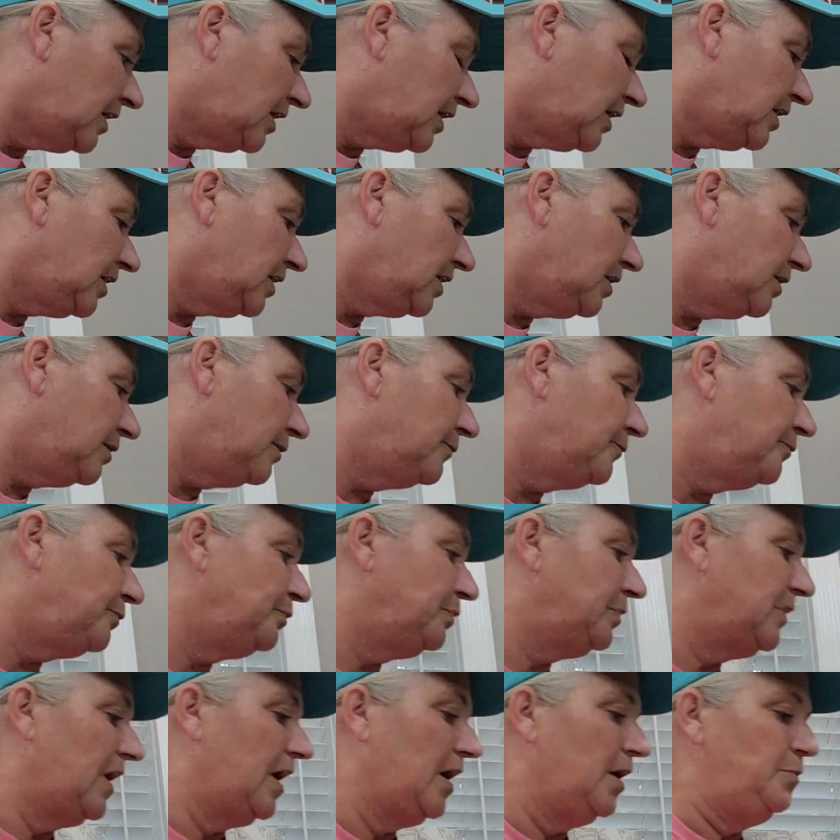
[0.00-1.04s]

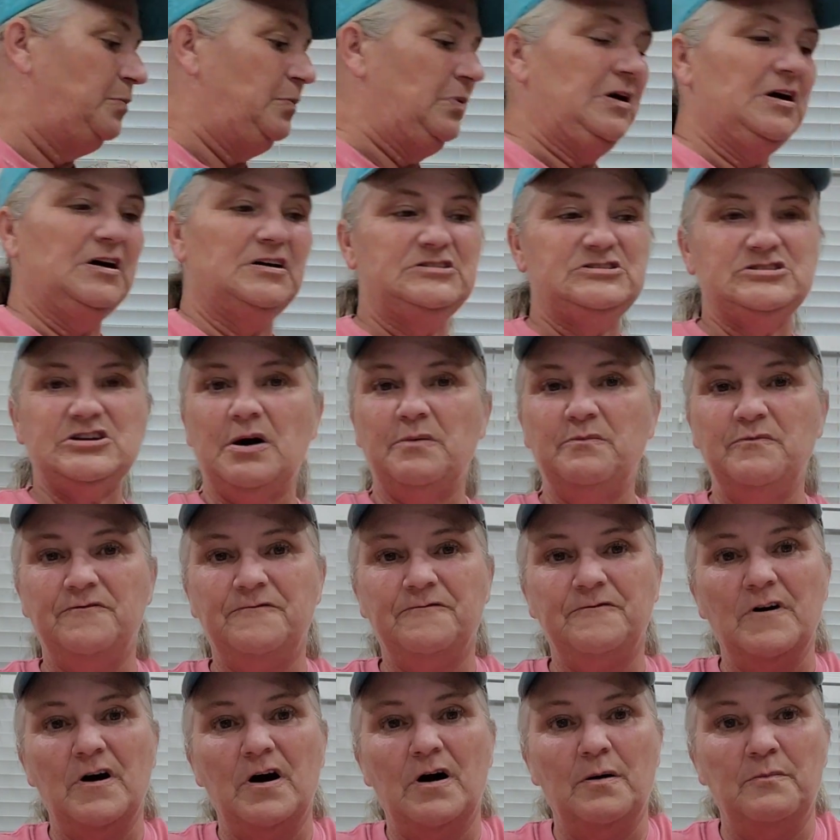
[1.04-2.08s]
Um, I picked up
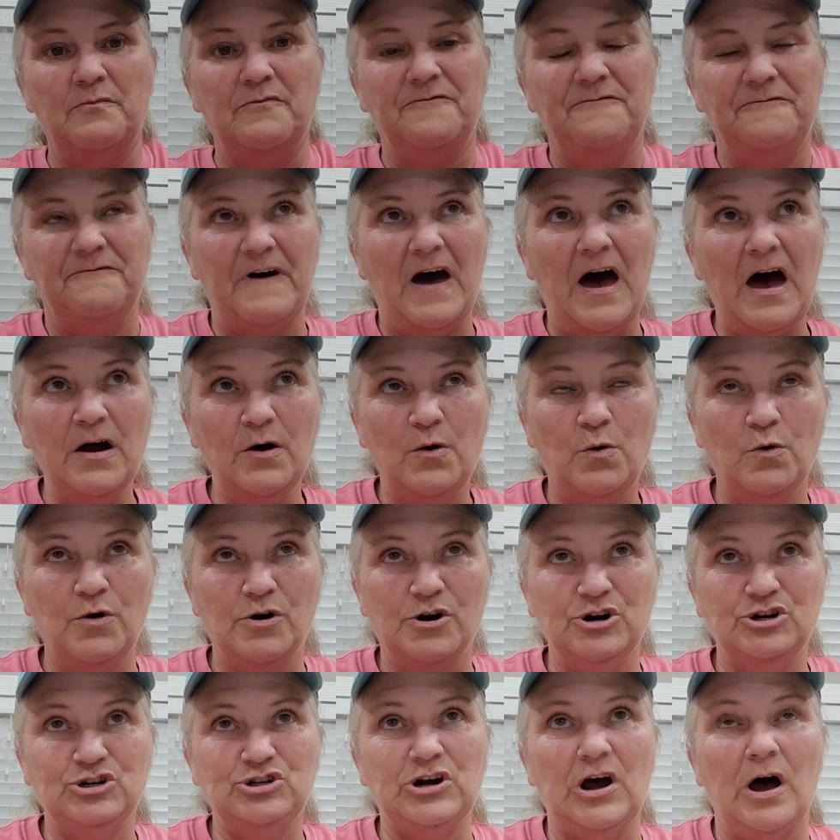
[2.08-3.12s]
from Fat
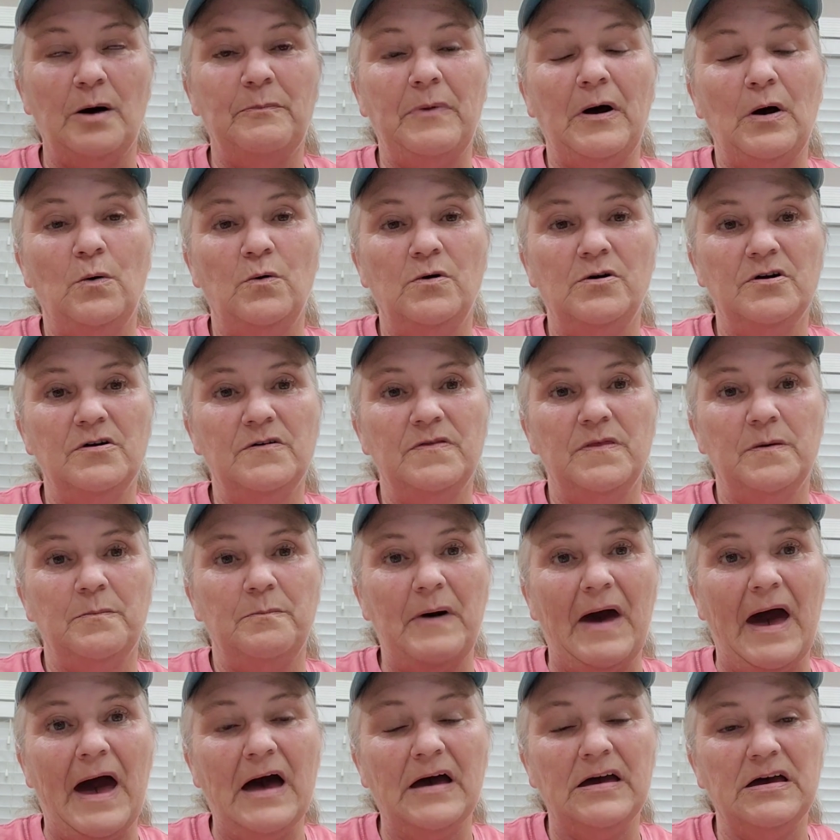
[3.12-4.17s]
Quarter Shop. I ordered the
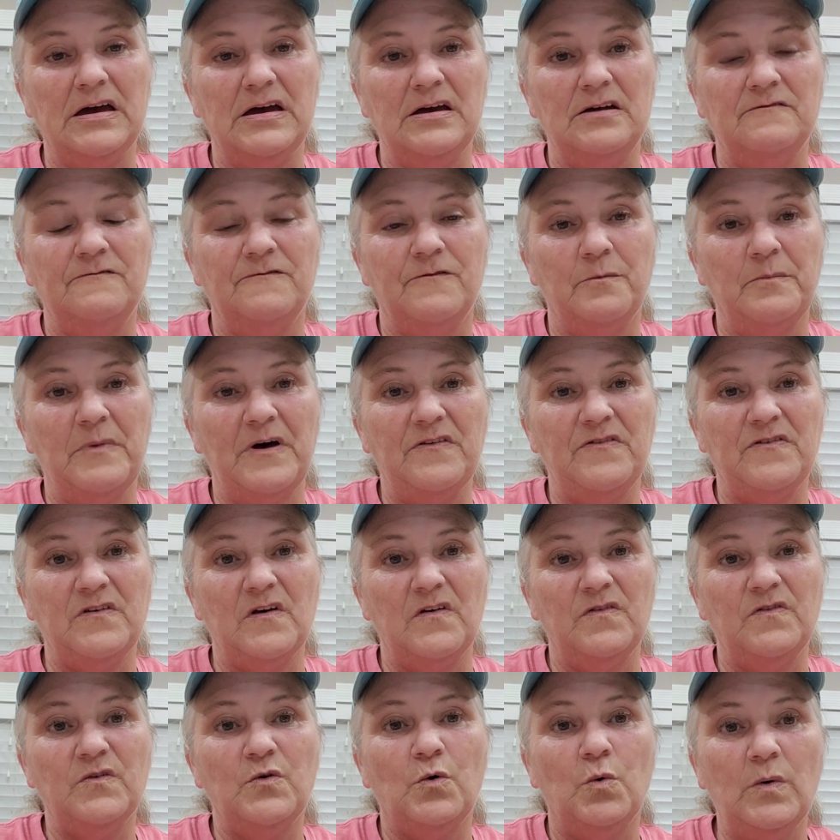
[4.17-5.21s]
backing for my
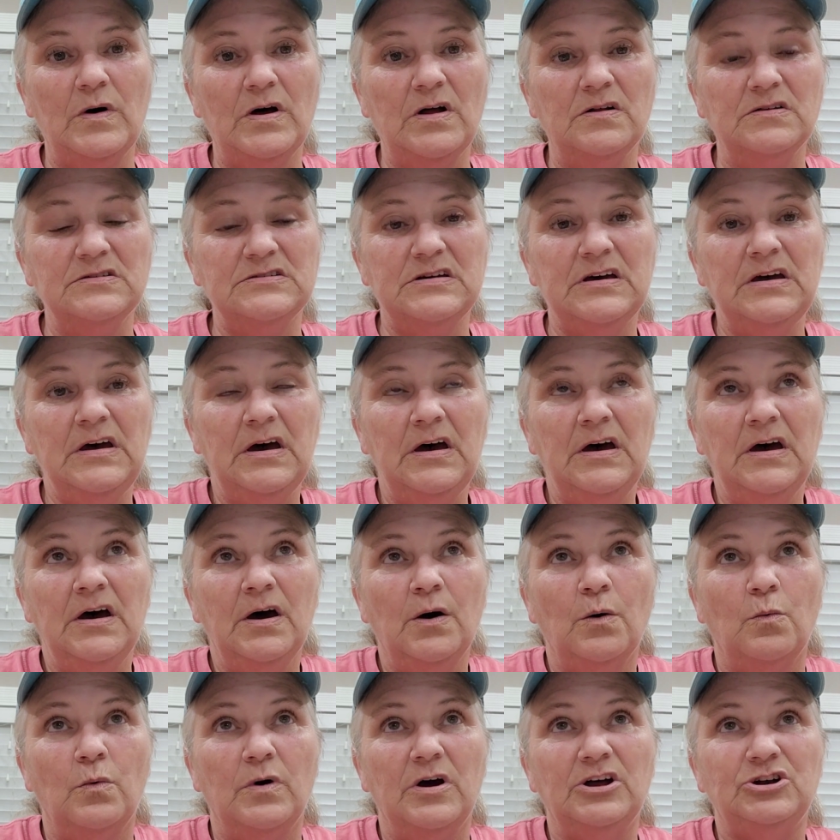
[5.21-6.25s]
son's quilt,
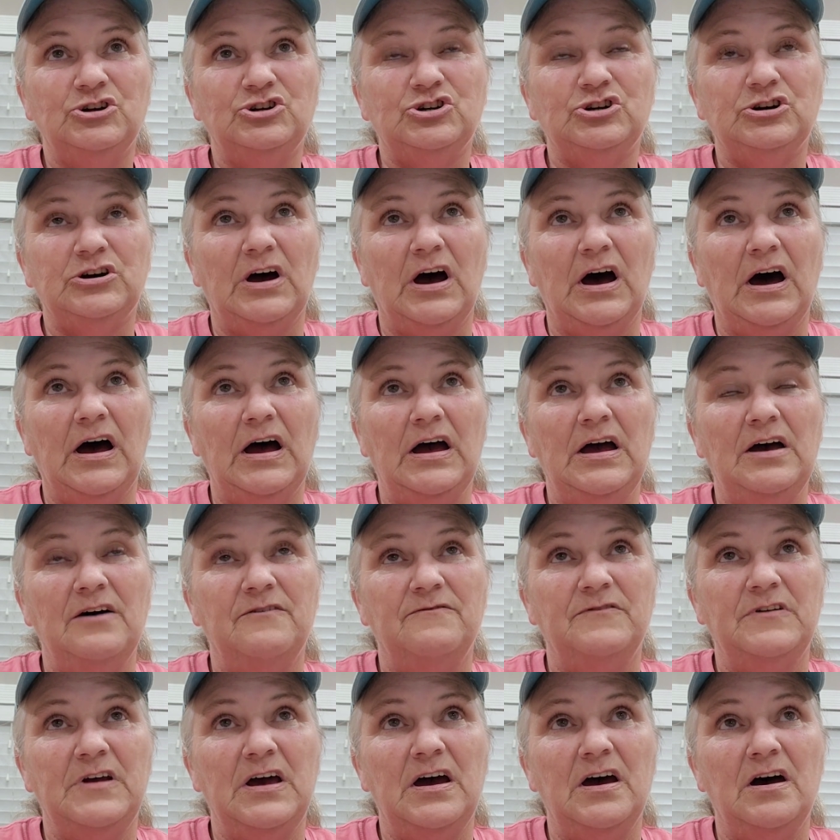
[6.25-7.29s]
which I have
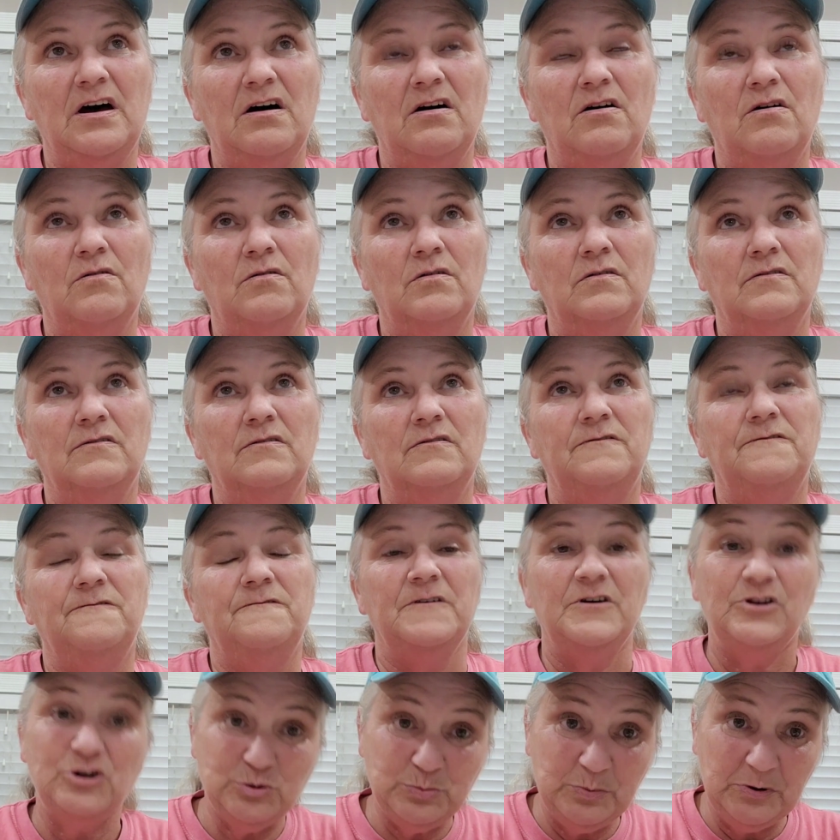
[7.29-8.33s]
now
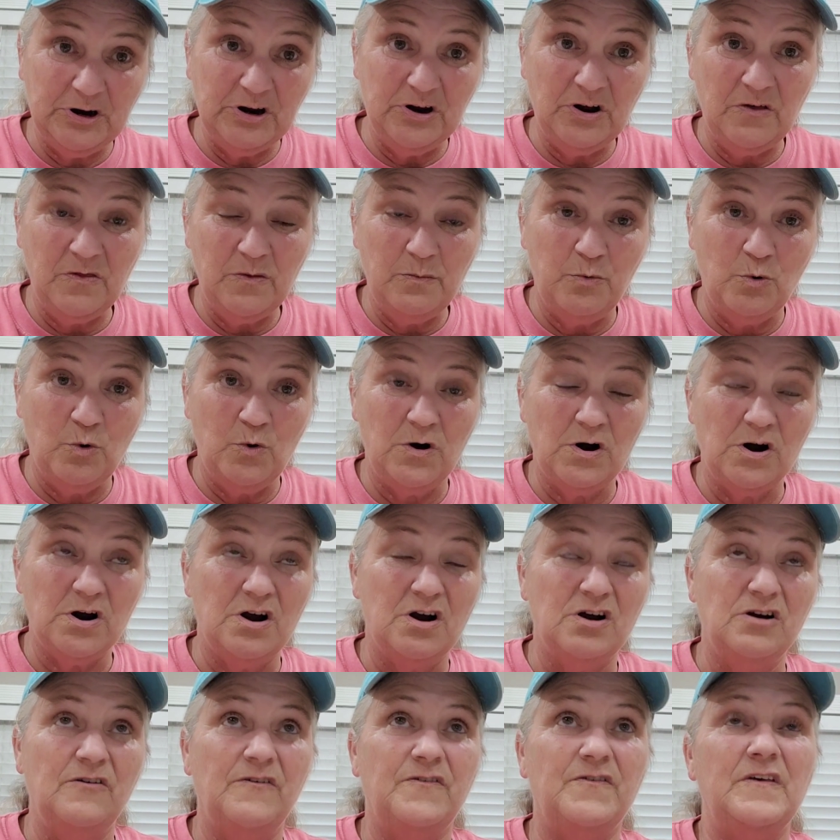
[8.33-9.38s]
finished putting on the
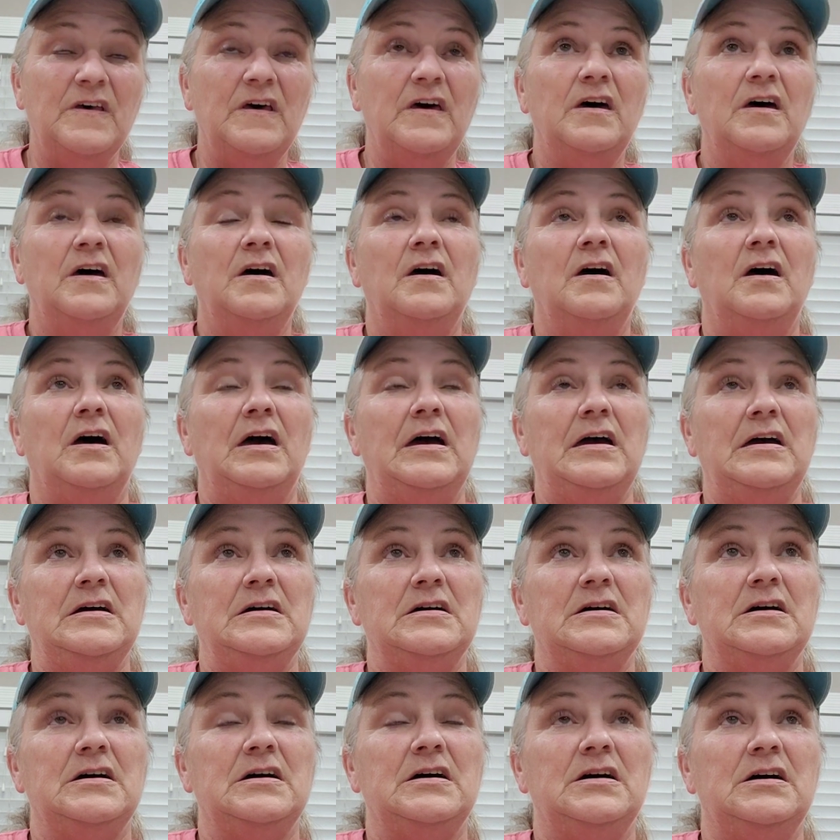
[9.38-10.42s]
borders
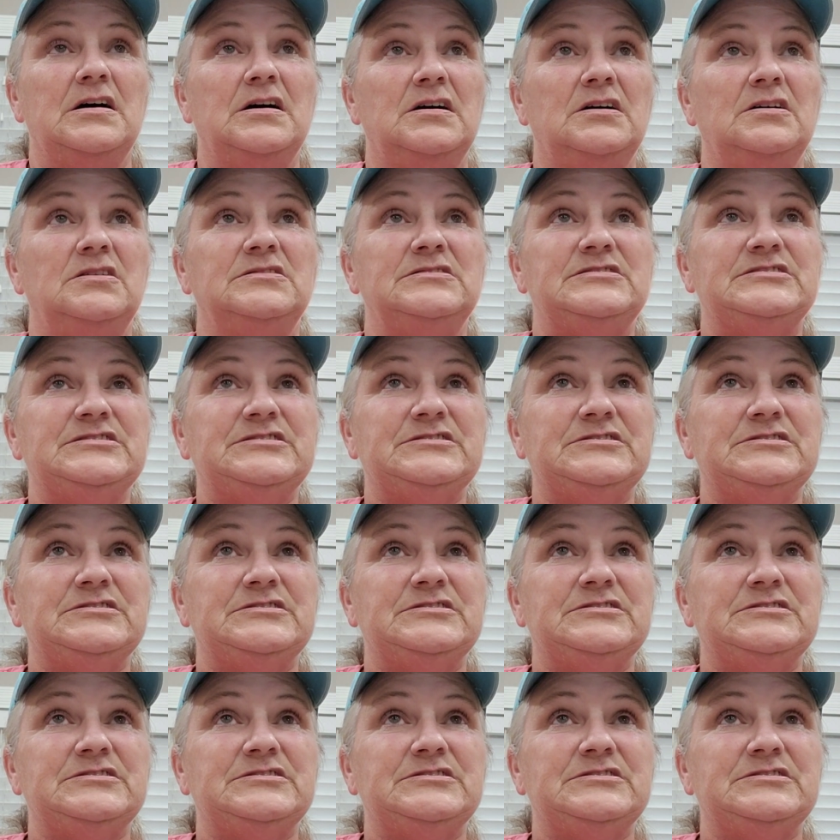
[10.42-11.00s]
and